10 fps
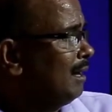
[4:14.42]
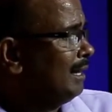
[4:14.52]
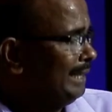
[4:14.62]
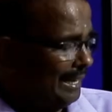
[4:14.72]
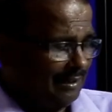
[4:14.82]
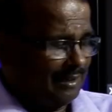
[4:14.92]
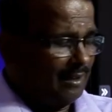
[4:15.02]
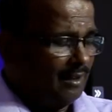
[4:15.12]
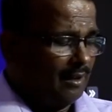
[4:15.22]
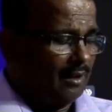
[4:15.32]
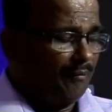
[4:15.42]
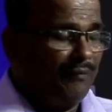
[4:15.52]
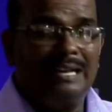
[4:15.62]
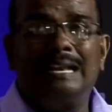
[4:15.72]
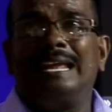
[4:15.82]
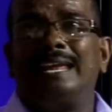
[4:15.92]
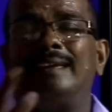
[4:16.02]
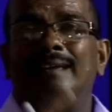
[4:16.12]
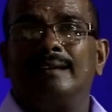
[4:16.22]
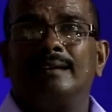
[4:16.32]
Then the
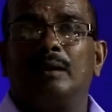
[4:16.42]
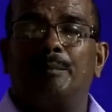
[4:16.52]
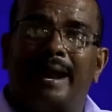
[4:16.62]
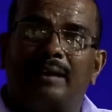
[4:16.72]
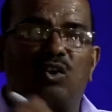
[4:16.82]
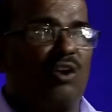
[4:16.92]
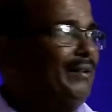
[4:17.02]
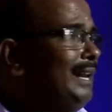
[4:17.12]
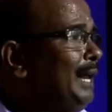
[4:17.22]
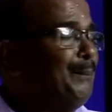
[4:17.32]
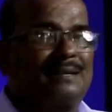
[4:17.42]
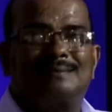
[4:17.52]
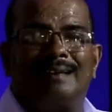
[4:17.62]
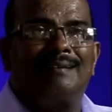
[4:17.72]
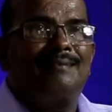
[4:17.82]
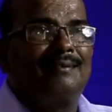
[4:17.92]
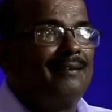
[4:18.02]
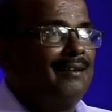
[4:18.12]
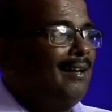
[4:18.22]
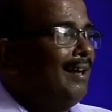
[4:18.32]
villi, microvilli present.
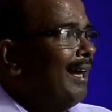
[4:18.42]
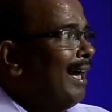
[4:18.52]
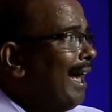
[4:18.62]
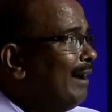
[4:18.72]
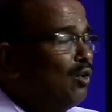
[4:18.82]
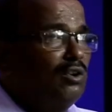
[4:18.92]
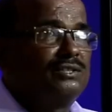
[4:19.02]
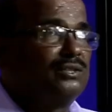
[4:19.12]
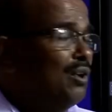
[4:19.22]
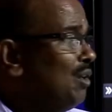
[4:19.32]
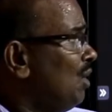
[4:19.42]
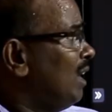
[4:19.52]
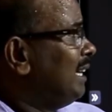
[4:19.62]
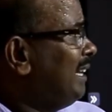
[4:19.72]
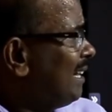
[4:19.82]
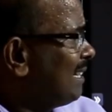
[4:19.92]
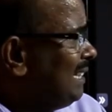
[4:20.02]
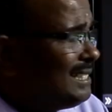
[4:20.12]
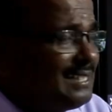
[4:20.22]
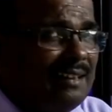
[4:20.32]
And also
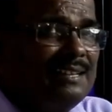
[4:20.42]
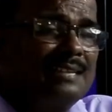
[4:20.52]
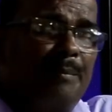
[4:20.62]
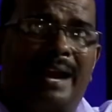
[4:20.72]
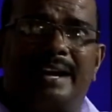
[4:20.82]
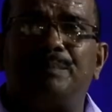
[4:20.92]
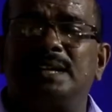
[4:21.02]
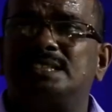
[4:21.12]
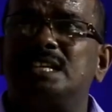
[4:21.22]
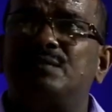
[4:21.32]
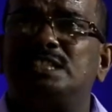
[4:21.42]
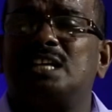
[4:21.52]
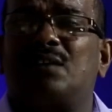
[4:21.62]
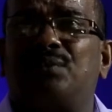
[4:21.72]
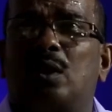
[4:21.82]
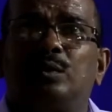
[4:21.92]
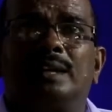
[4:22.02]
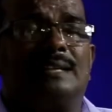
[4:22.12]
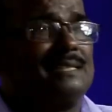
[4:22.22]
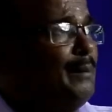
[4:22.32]
these are some adaptations which are found
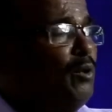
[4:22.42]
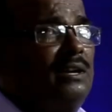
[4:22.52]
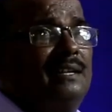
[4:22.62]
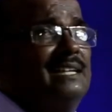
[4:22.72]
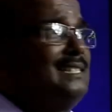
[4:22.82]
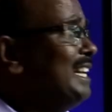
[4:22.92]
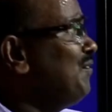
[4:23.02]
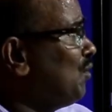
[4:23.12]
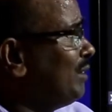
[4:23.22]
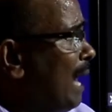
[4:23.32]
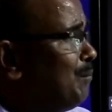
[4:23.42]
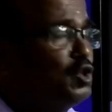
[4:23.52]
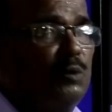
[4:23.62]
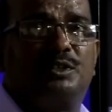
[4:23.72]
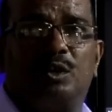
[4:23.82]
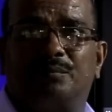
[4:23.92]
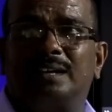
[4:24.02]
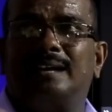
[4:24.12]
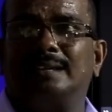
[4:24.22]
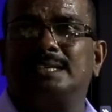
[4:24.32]
in the small intestine for the absorption of the
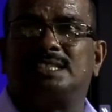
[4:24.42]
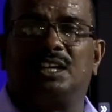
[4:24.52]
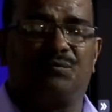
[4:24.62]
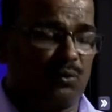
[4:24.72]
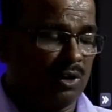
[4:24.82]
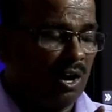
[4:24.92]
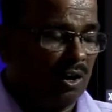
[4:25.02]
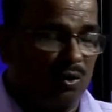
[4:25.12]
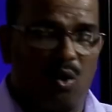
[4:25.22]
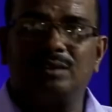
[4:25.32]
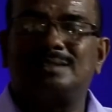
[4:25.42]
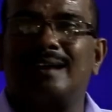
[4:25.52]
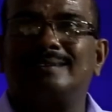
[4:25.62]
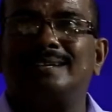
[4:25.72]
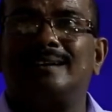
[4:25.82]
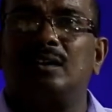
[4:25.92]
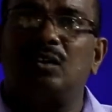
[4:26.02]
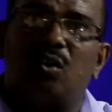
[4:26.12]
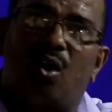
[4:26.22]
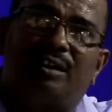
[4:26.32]
digested food. Long structure,
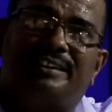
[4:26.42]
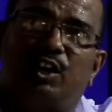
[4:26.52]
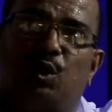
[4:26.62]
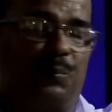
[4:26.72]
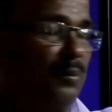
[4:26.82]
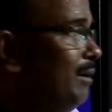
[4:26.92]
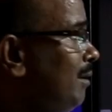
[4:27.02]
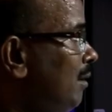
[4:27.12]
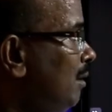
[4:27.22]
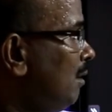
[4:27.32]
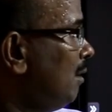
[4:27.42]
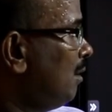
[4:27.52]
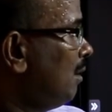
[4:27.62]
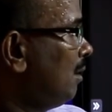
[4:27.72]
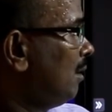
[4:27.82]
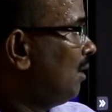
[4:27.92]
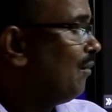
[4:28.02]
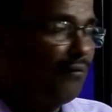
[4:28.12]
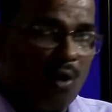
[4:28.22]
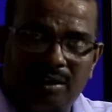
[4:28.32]
long tube,
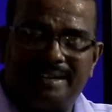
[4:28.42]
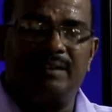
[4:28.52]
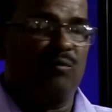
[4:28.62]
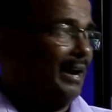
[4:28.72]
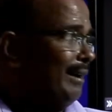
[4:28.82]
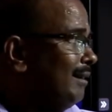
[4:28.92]
folded one,